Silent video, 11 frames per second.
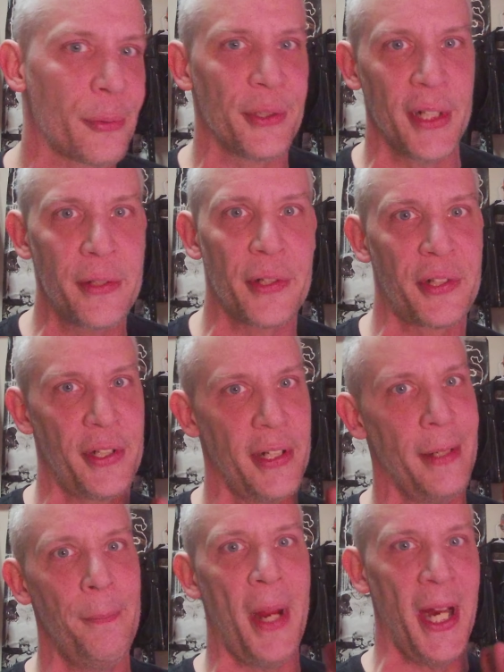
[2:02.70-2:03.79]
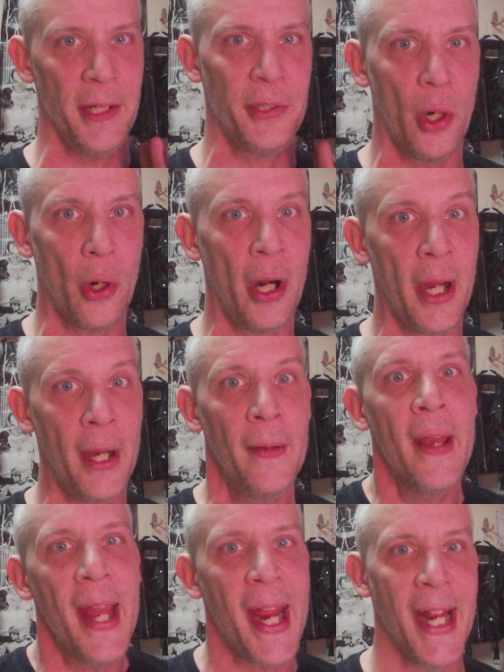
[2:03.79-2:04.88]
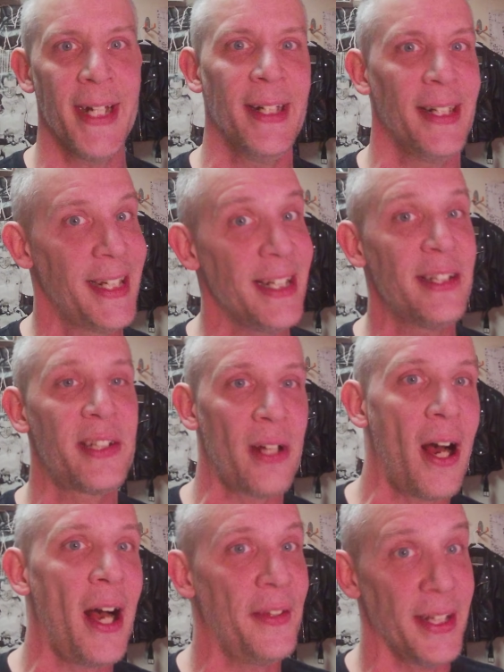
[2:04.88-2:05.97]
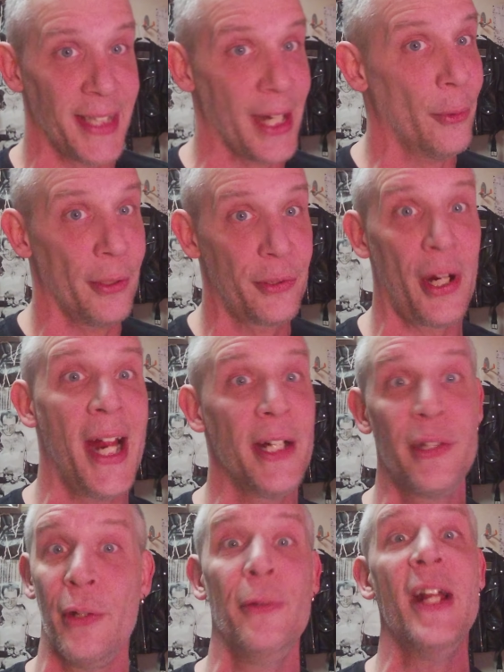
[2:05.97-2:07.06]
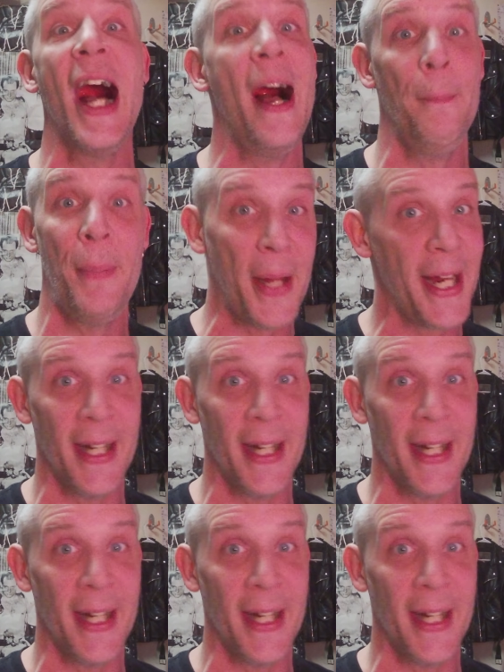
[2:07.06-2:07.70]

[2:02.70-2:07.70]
was interested in Pandora, and he saw that they were trying to not